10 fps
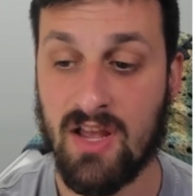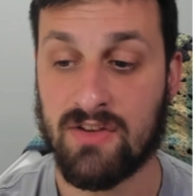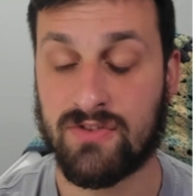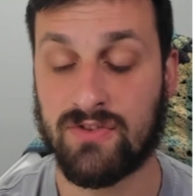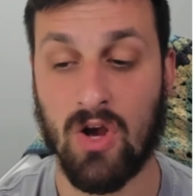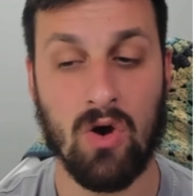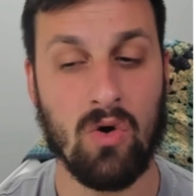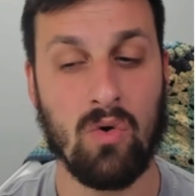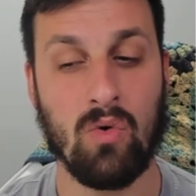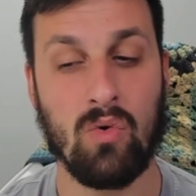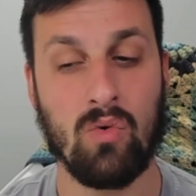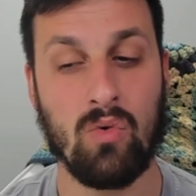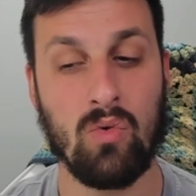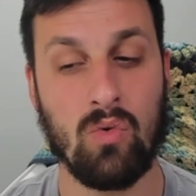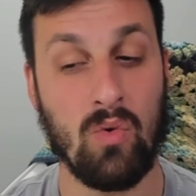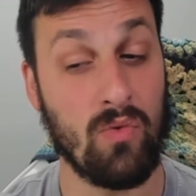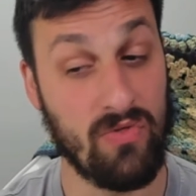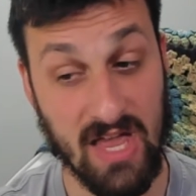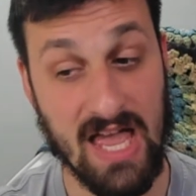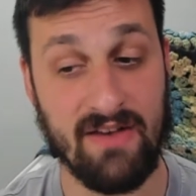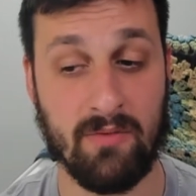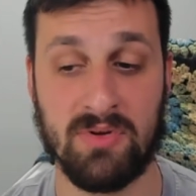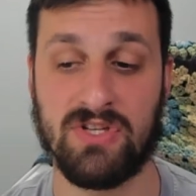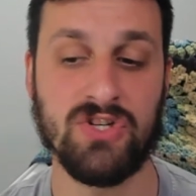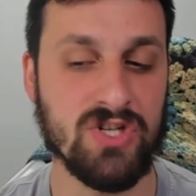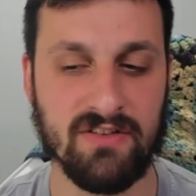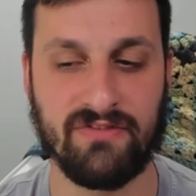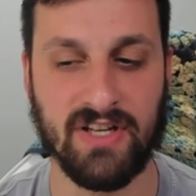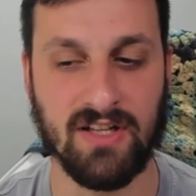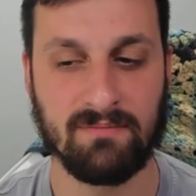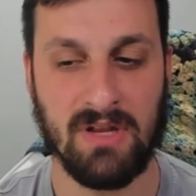So they have a position to fill,